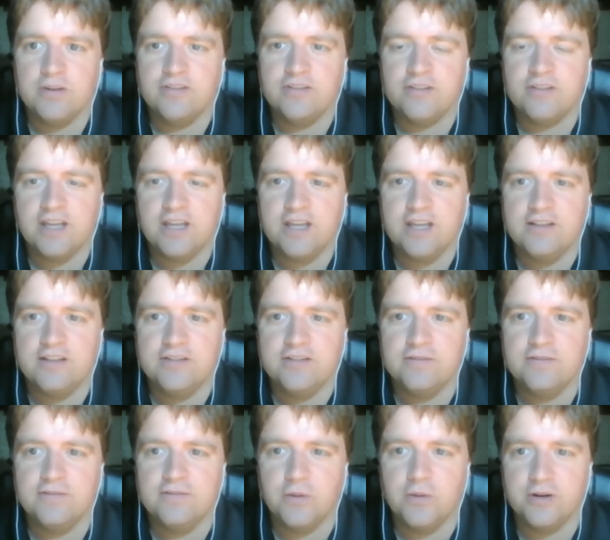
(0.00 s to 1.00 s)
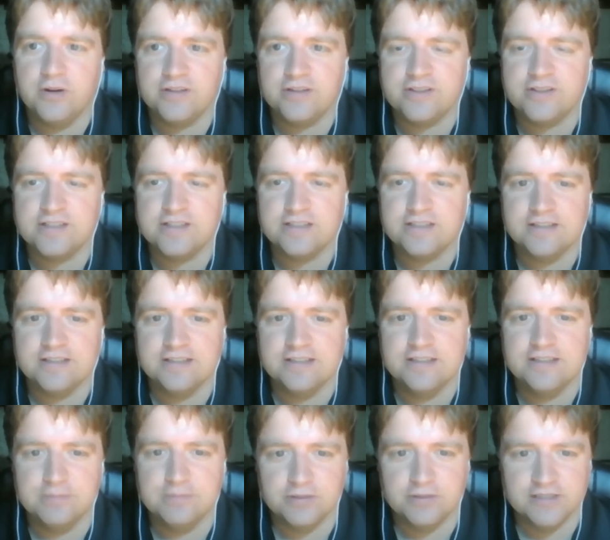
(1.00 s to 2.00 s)
He divorced
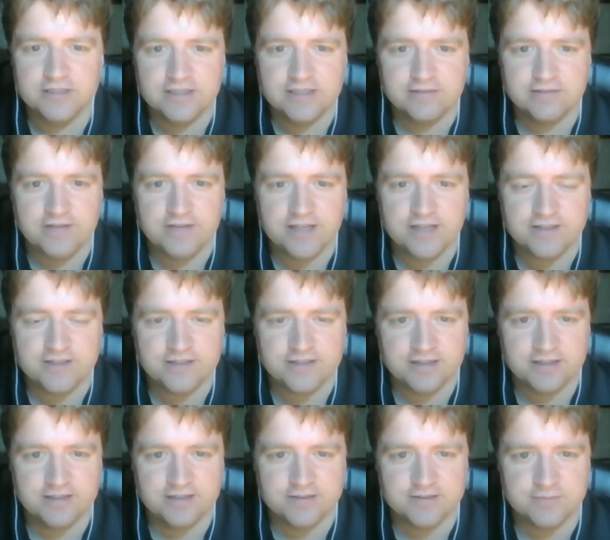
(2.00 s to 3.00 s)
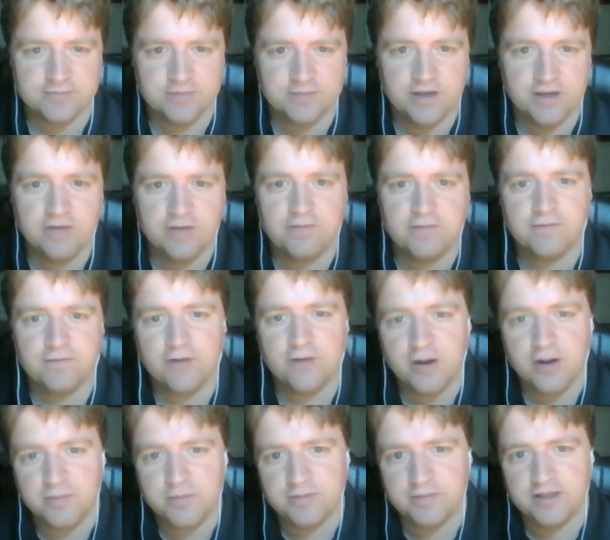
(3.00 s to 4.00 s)
liberal interventionism
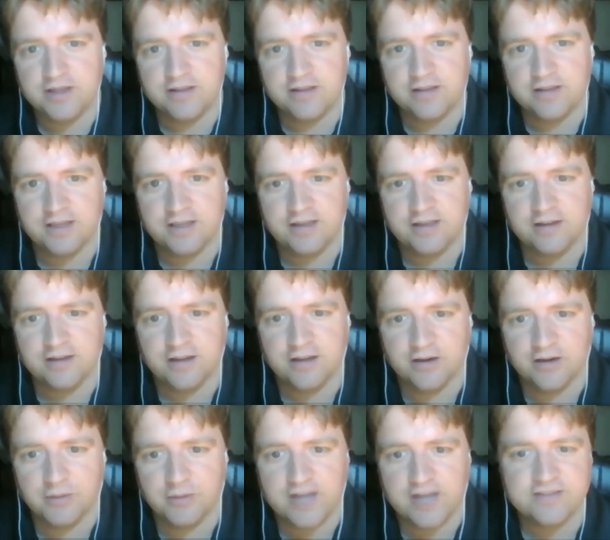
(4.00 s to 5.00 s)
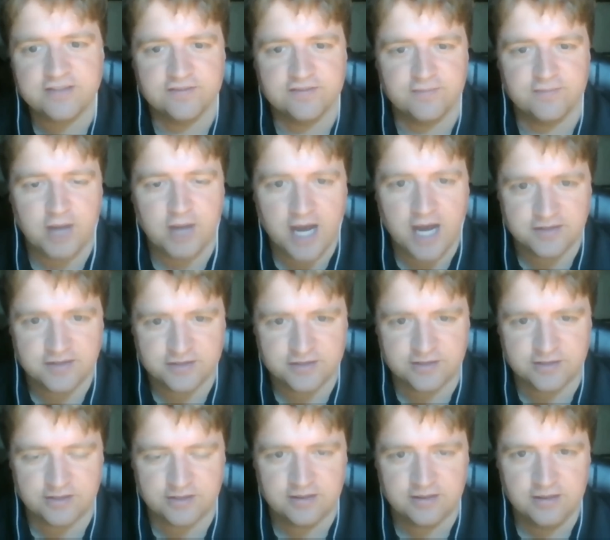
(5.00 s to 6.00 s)
from the aggressive
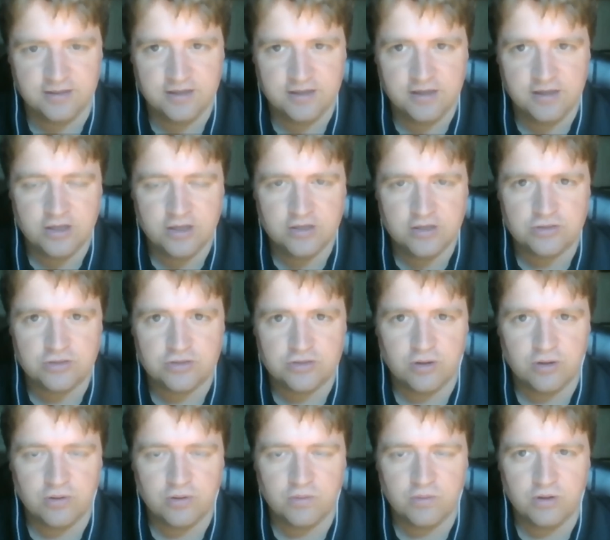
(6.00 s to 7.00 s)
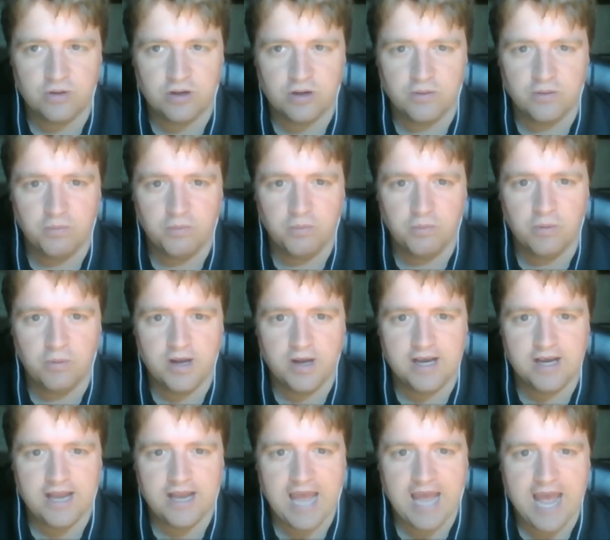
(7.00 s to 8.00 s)
posture. So
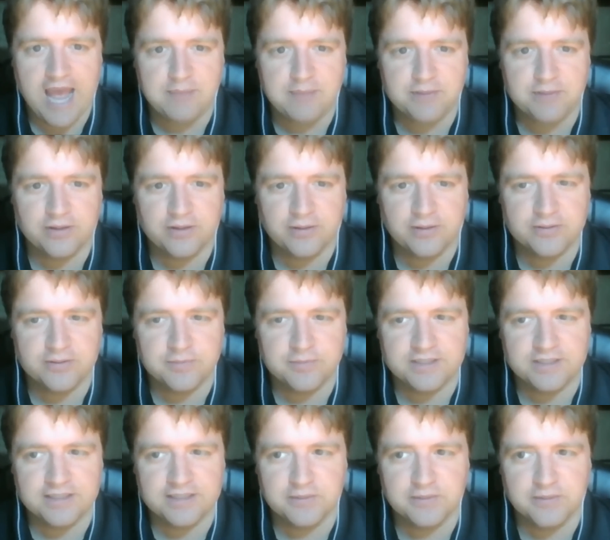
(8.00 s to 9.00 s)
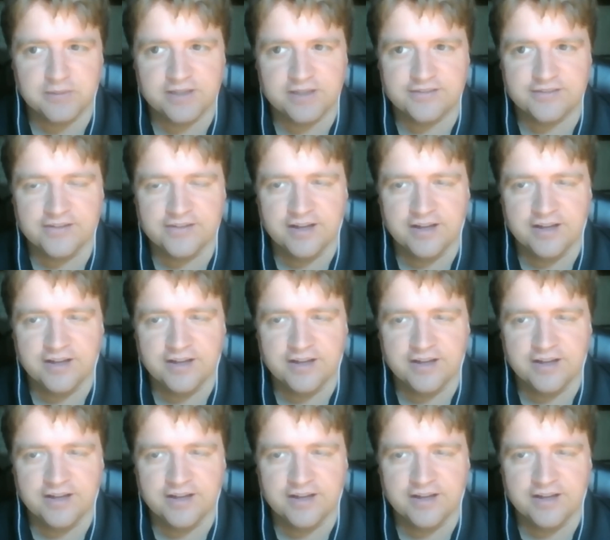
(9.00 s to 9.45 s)
what happened ultimately was